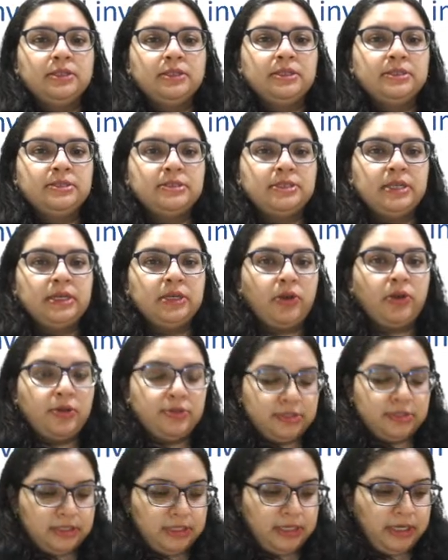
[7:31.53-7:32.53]
the
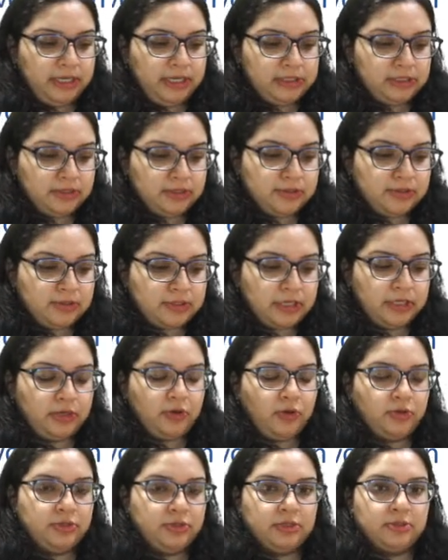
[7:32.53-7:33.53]
stenosed lesions,
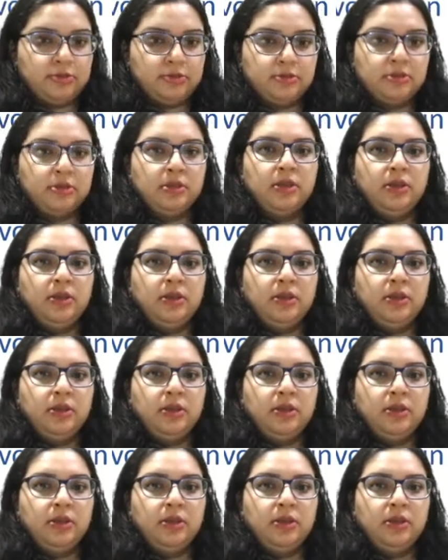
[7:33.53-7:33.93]
stenosis.